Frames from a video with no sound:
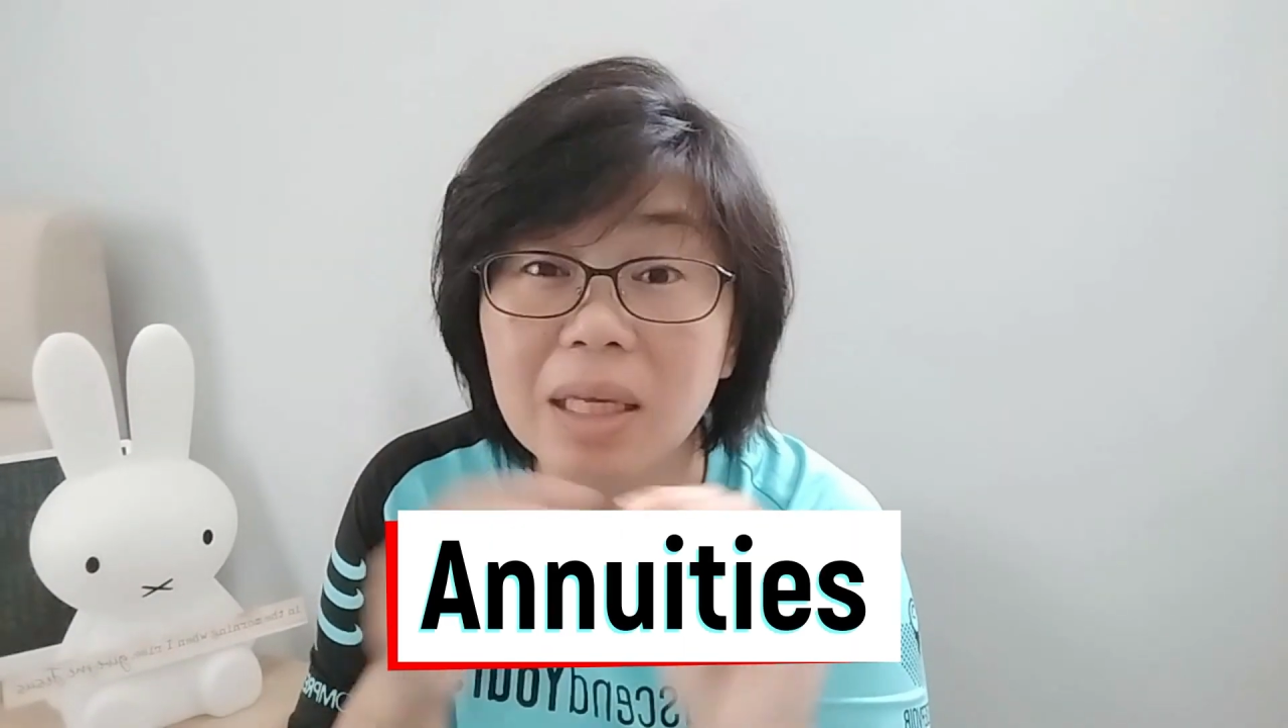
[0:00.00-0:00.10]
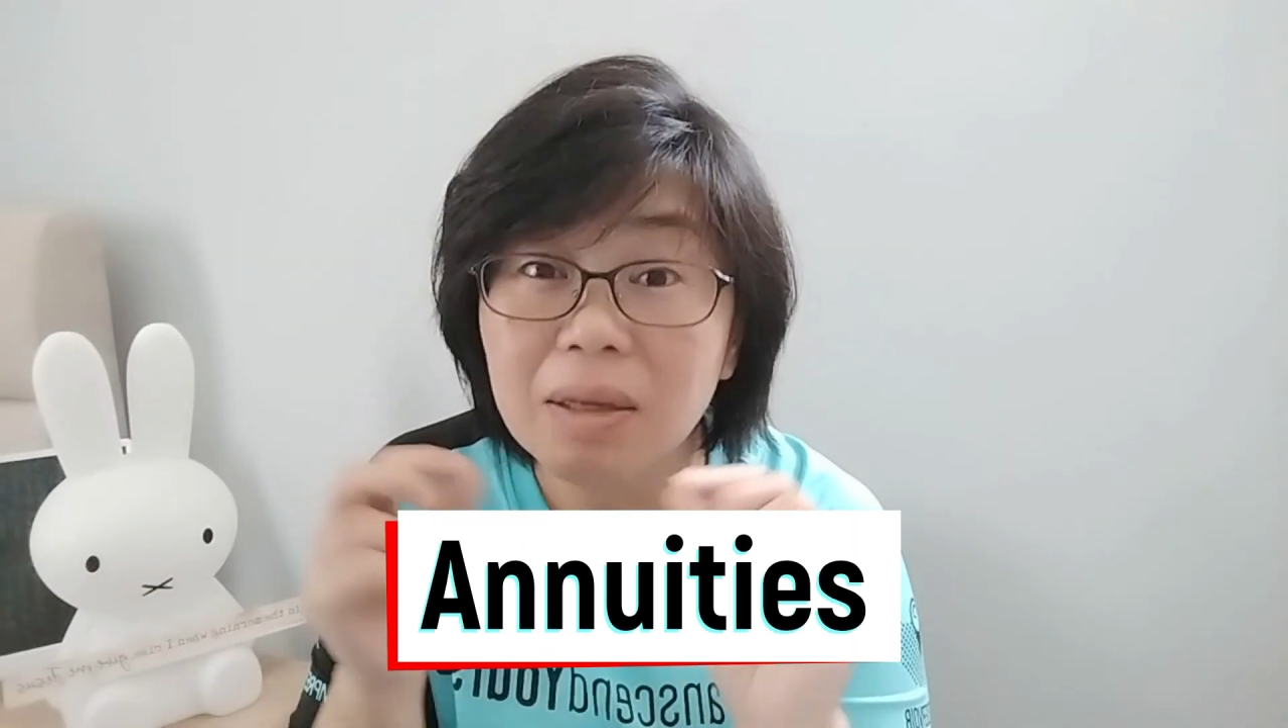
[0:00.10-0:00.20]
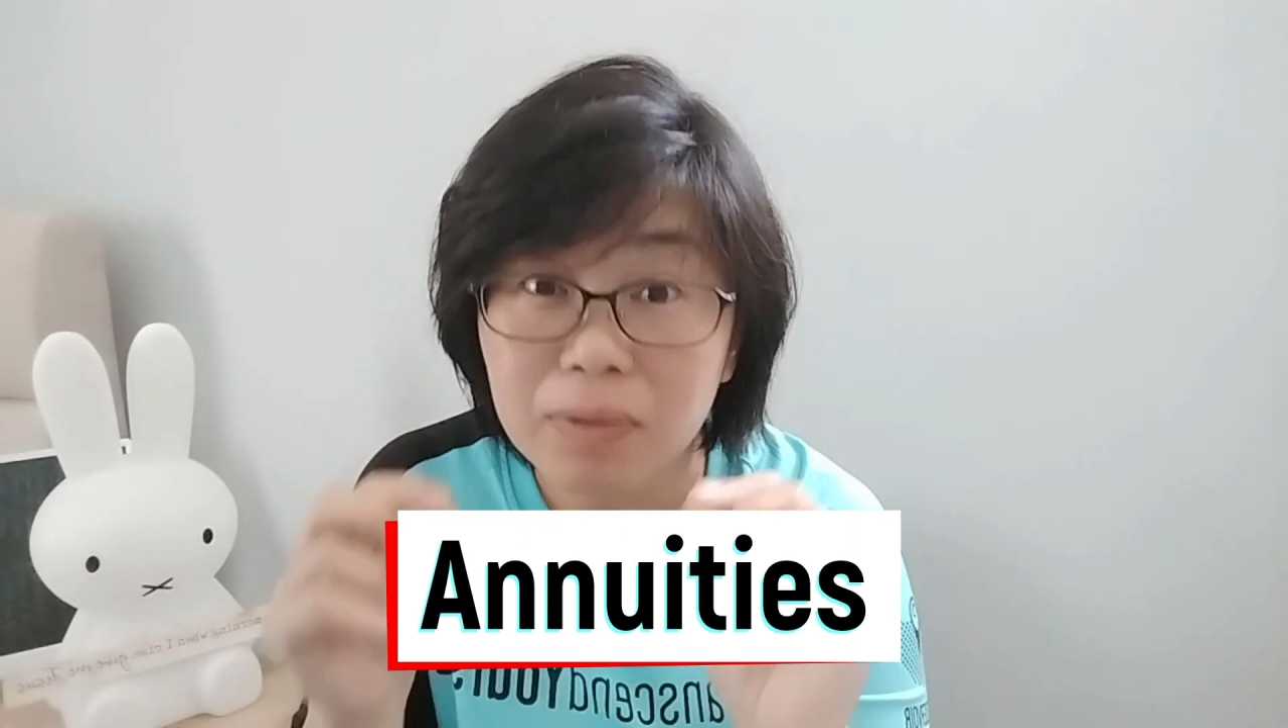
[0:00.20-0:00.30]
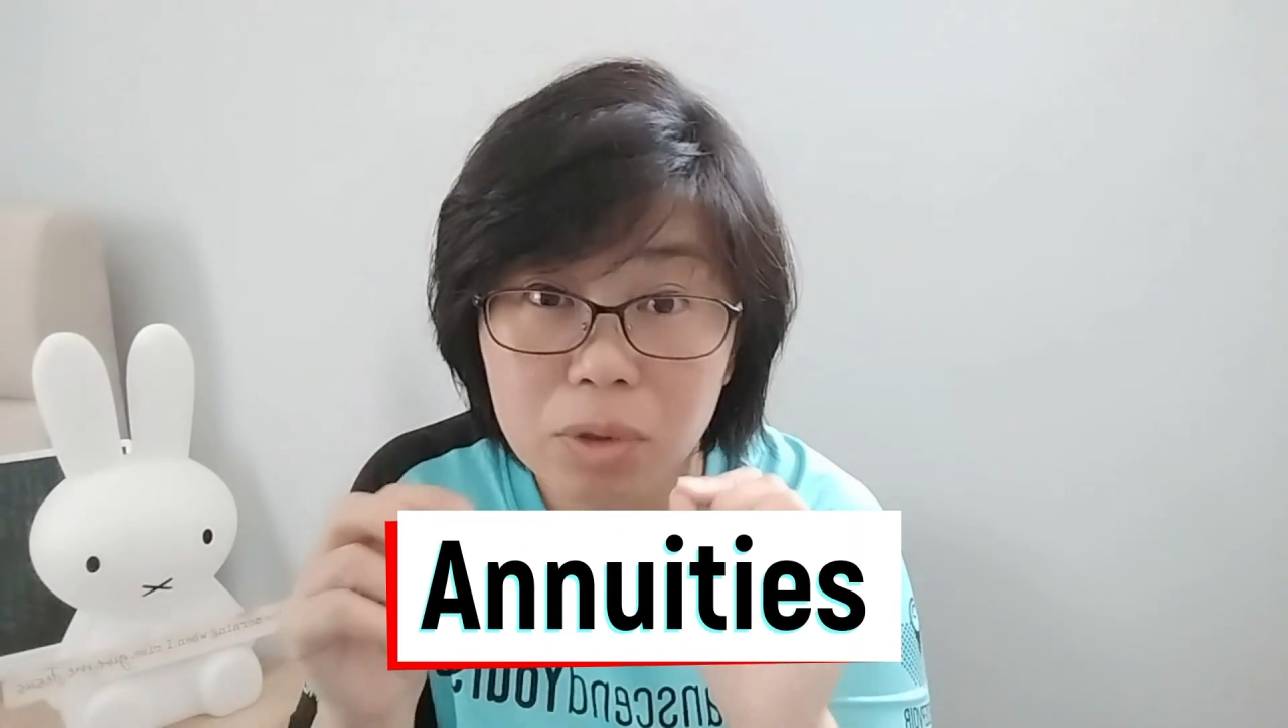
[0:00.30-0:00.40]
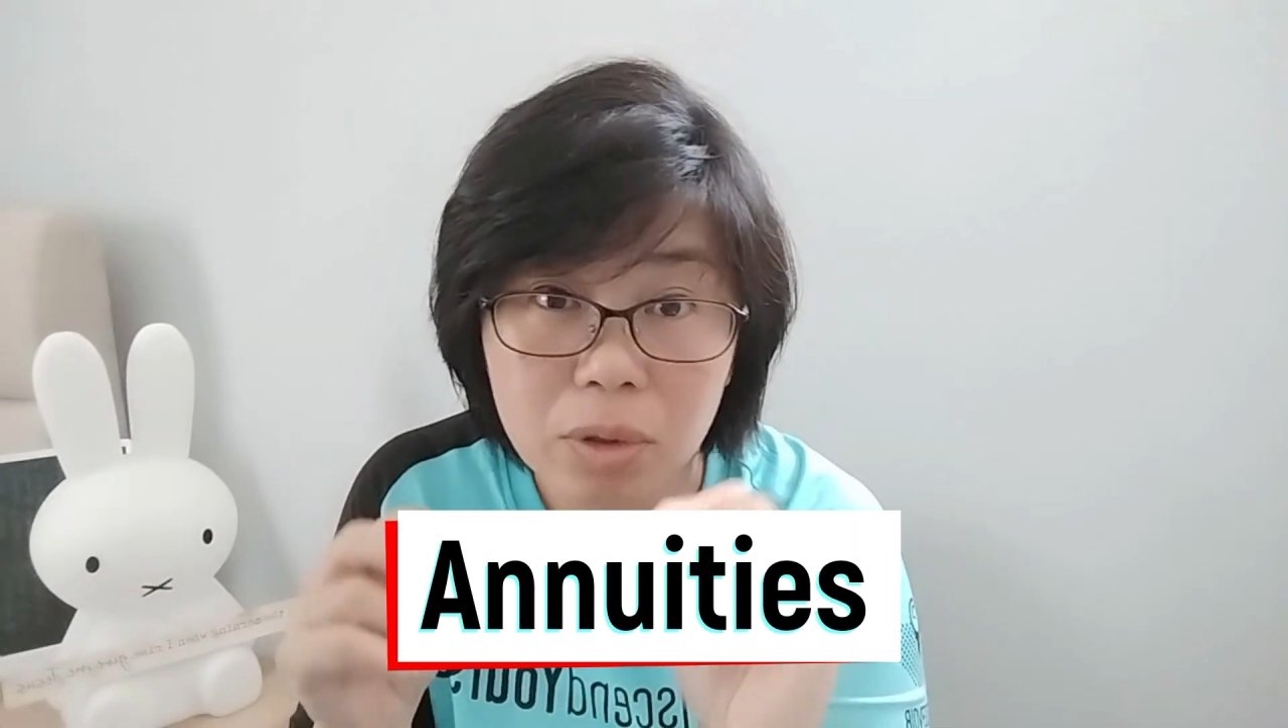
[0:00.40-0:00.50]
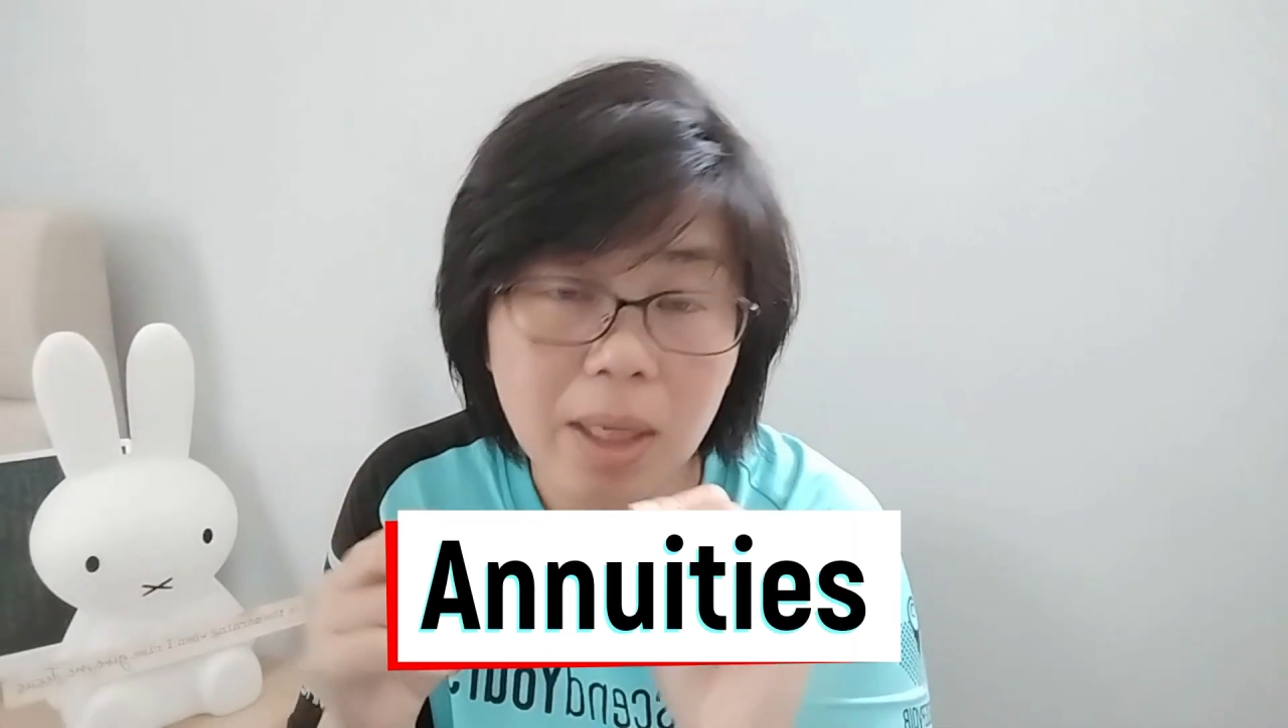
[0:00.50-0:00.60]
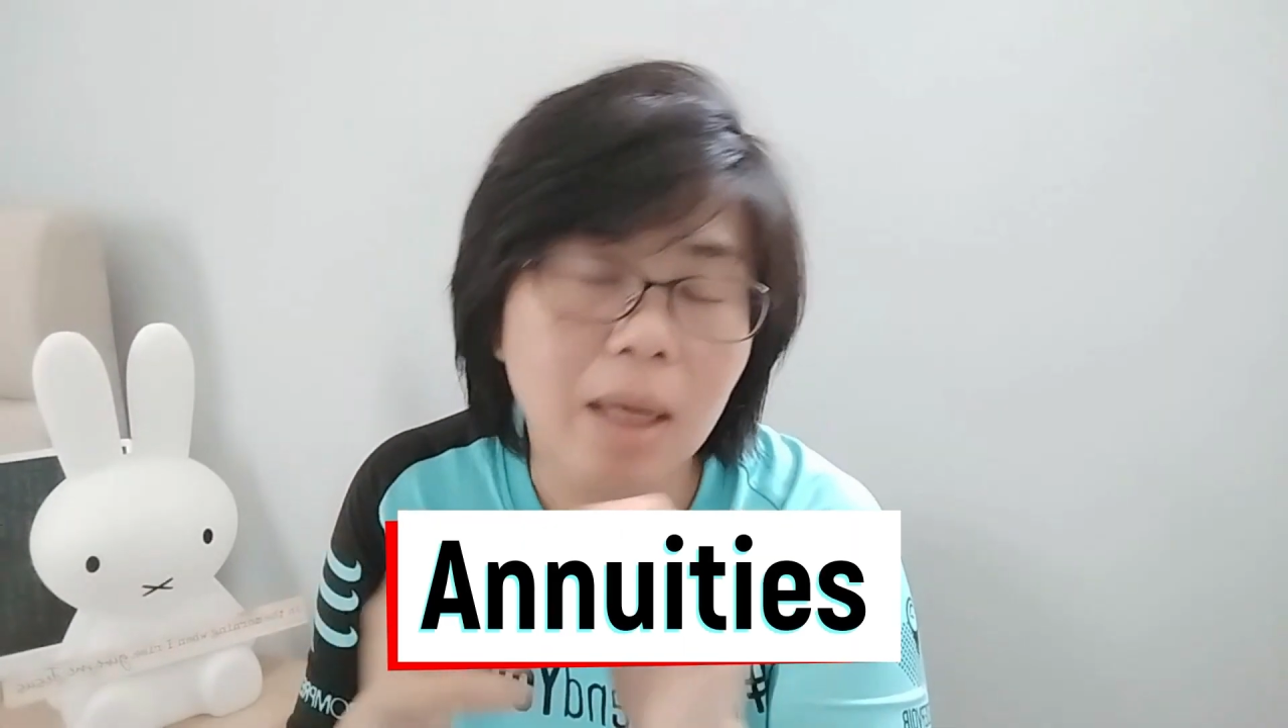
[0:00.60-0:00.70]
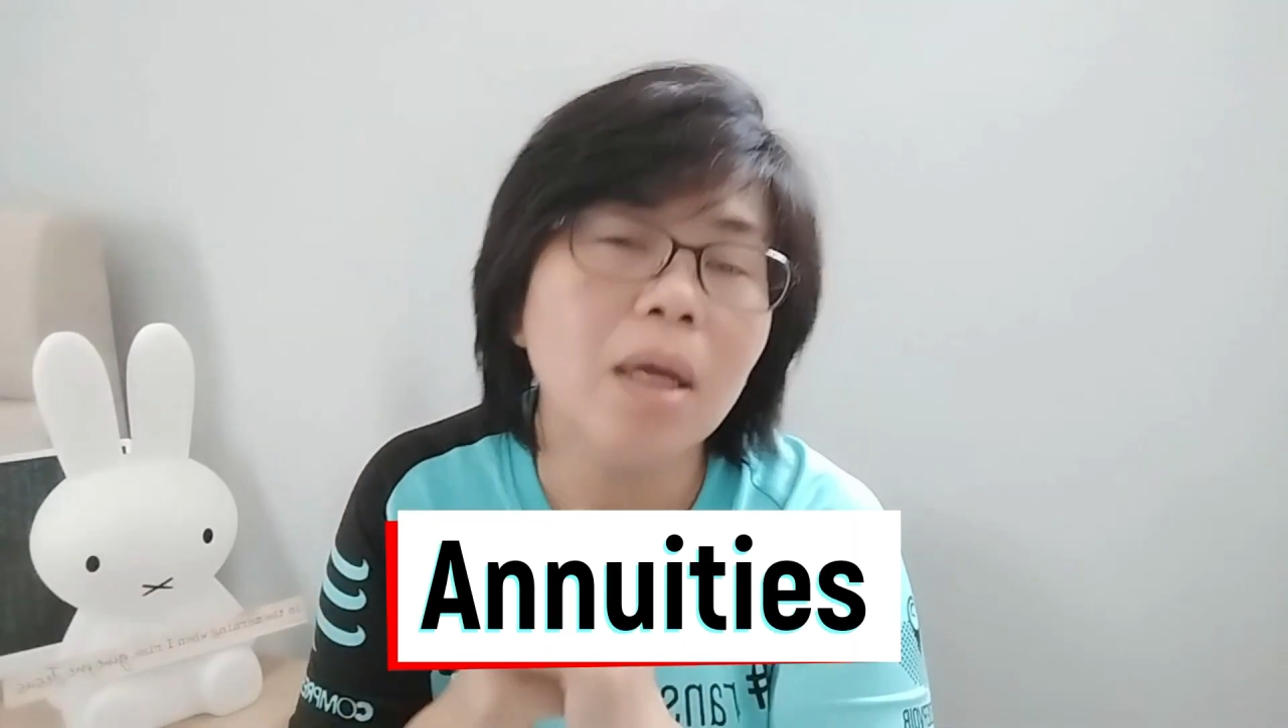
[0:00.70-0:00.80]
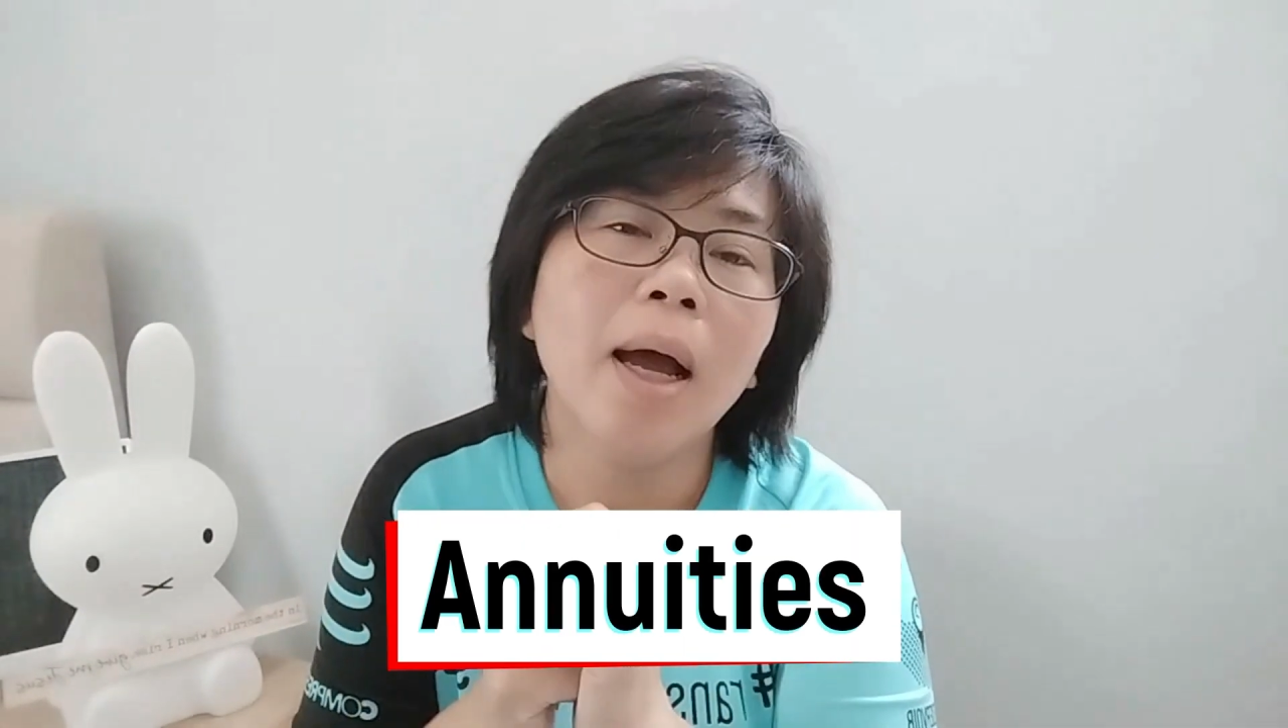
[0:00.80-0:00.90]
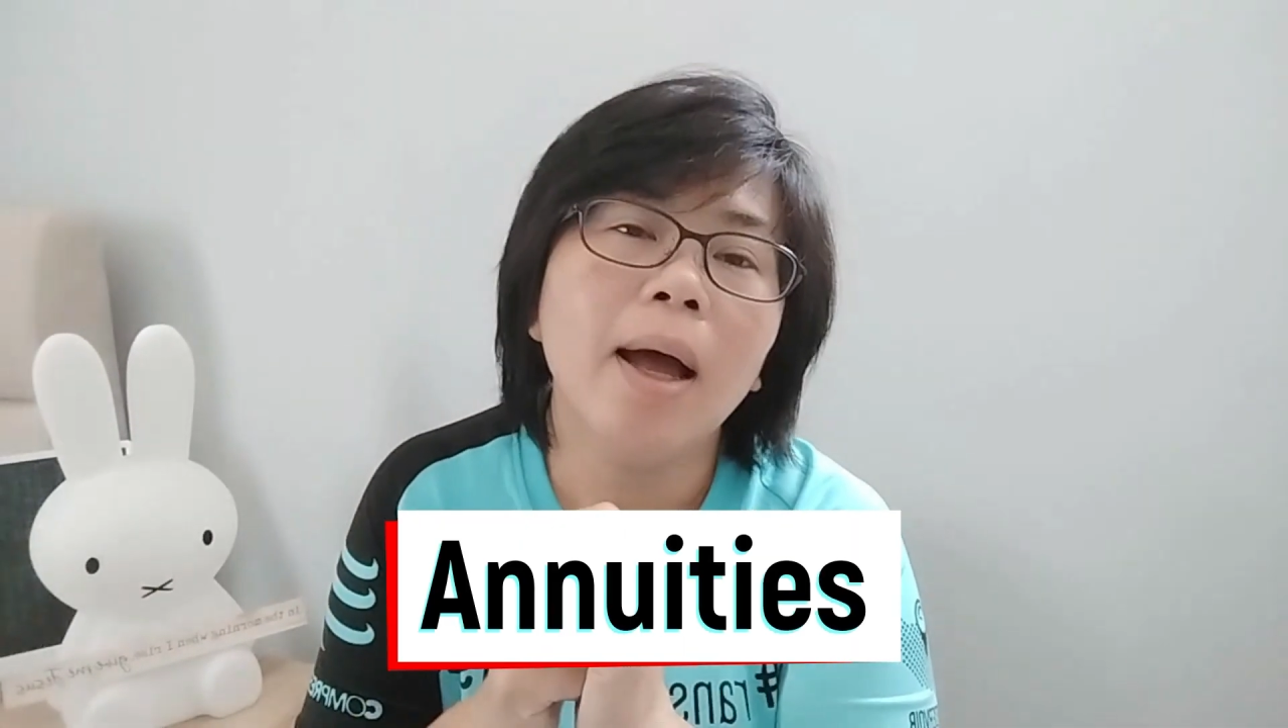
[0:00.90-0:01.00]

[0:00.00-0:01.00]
even today,